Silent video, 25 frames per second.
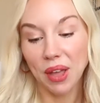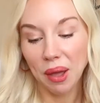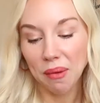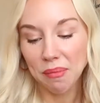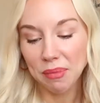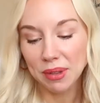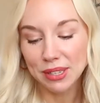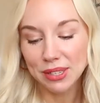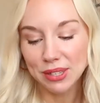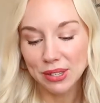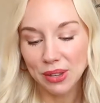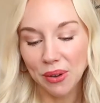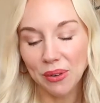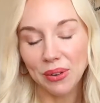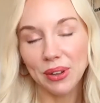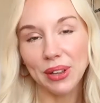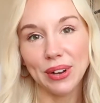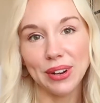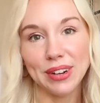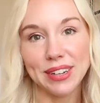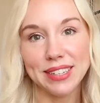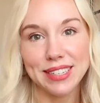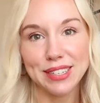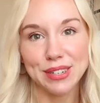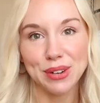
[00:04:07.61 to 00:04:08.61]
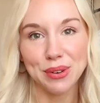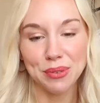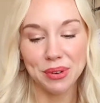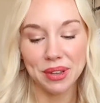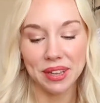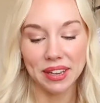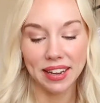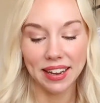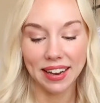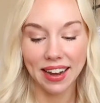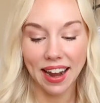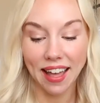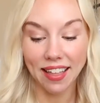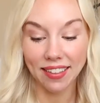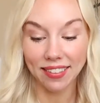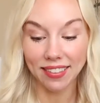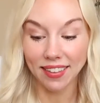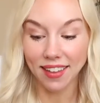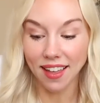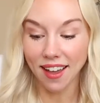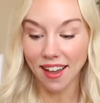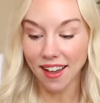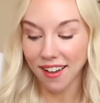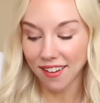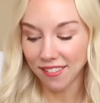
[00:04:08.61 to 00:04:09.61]
I'd be so curious to read it. I
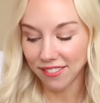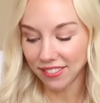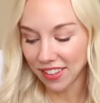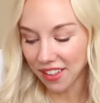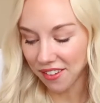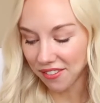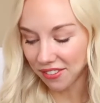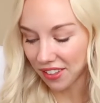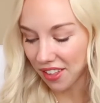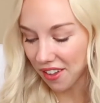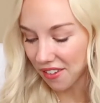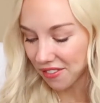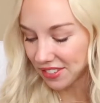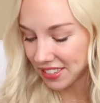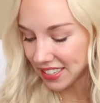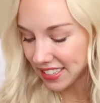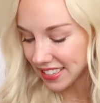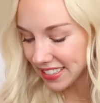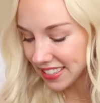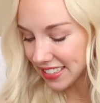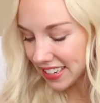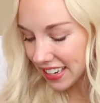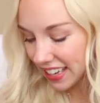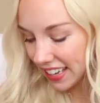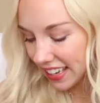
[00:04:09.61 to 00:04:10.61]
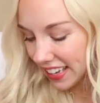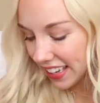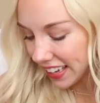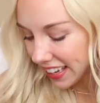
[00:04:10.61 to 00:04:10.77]
love, love, love Disney.